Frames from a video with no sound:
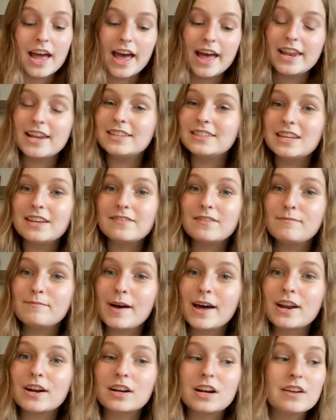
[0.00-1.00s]
And it's even
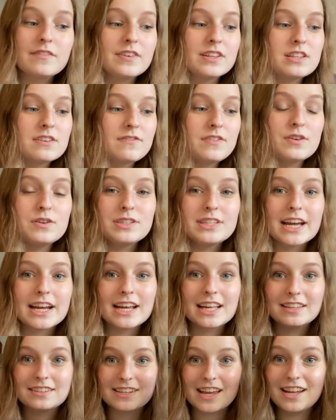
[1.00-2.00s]
better if it's a few
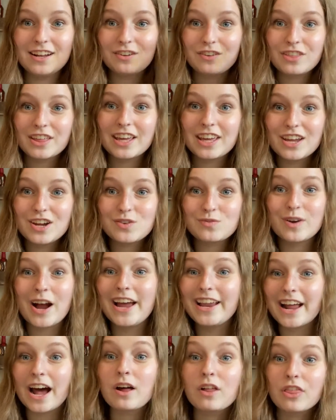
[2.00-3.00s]
seconds and you're thinking your
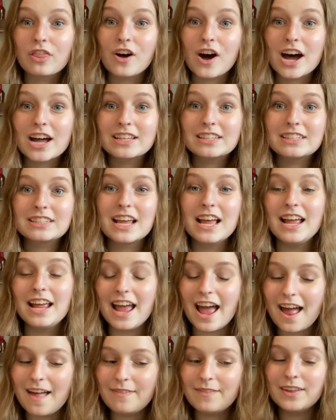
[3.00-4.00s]
right out thoughts
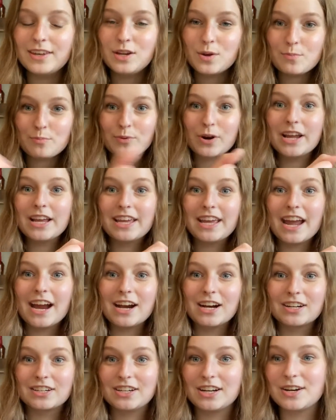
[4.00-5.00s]
and then you break
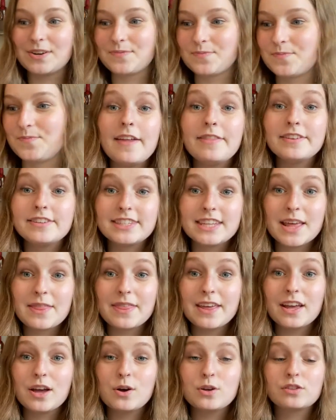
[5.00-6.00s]
character. And the same
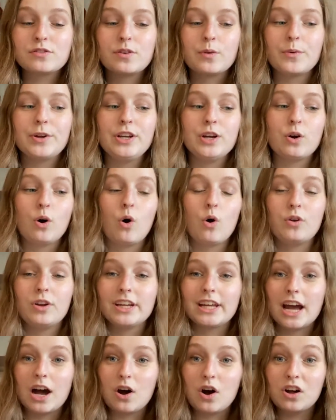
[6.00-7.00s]
thing goes for when you're
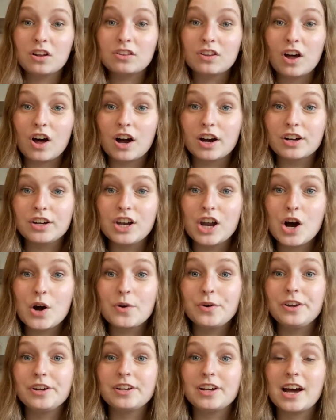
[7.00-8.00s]
holding out a long
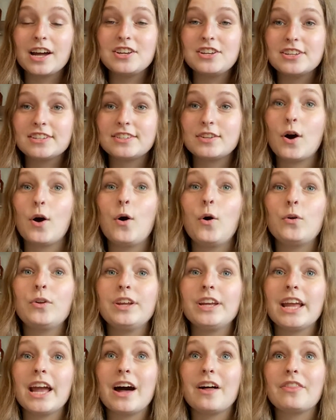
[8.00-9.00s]
note. You're not just
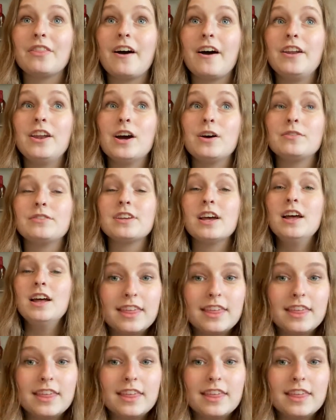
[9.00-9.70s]
holding out that note.